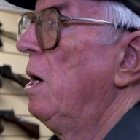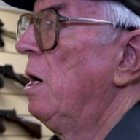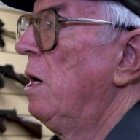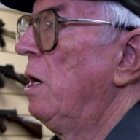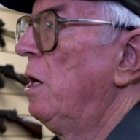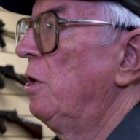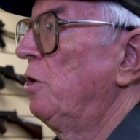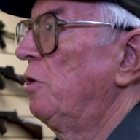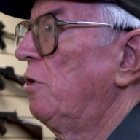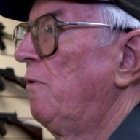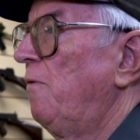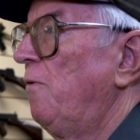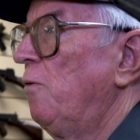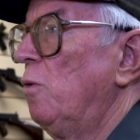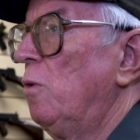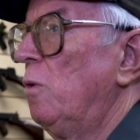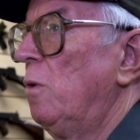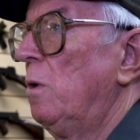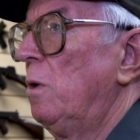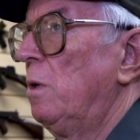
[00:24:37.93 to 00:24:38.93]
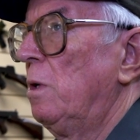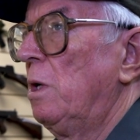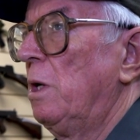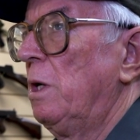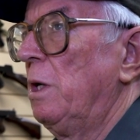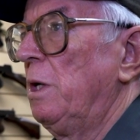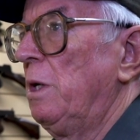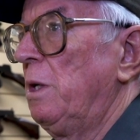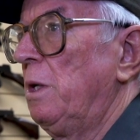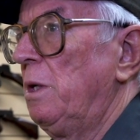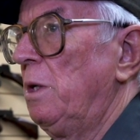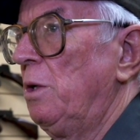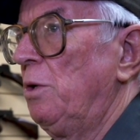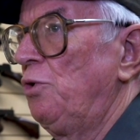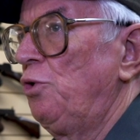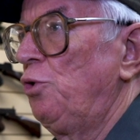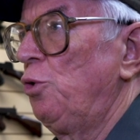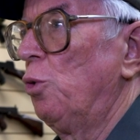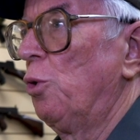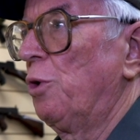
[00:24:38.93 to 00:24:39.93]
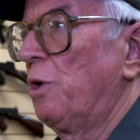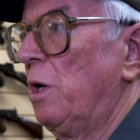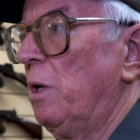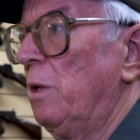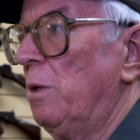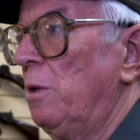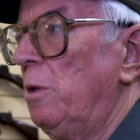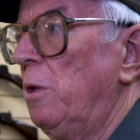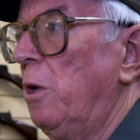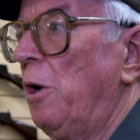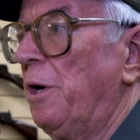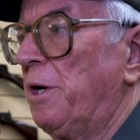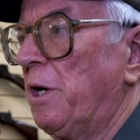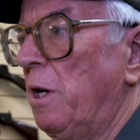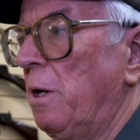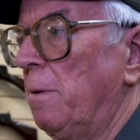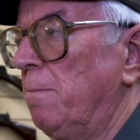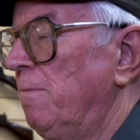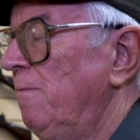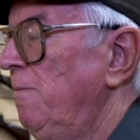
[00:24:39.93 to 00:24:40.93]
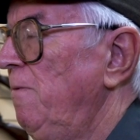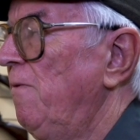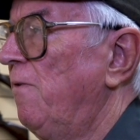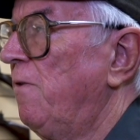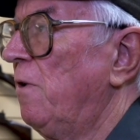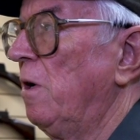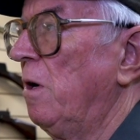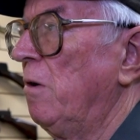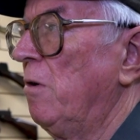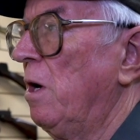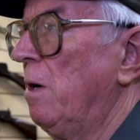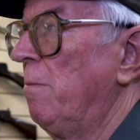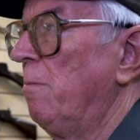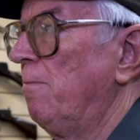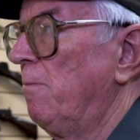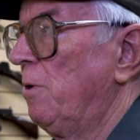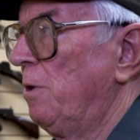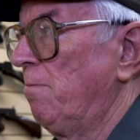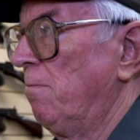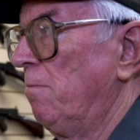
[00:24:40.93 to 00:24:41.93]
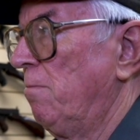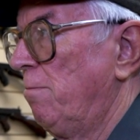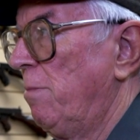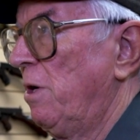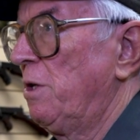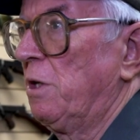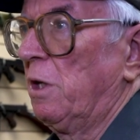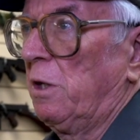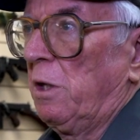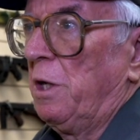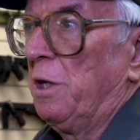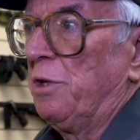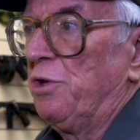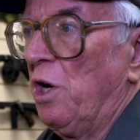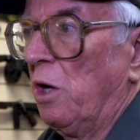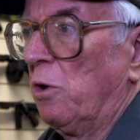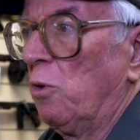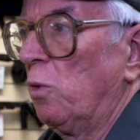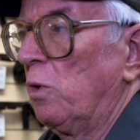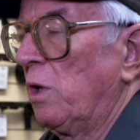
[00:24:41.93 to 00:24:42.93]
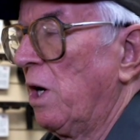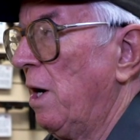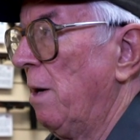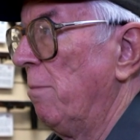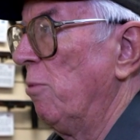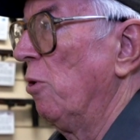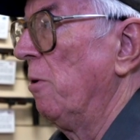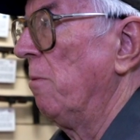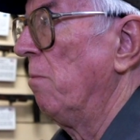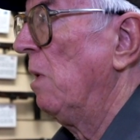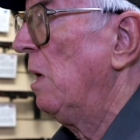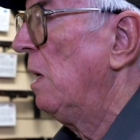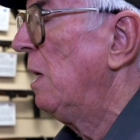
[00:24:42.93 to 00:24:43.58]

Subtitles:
asked for a shorter, lighter firearm, basically a jungle carbine.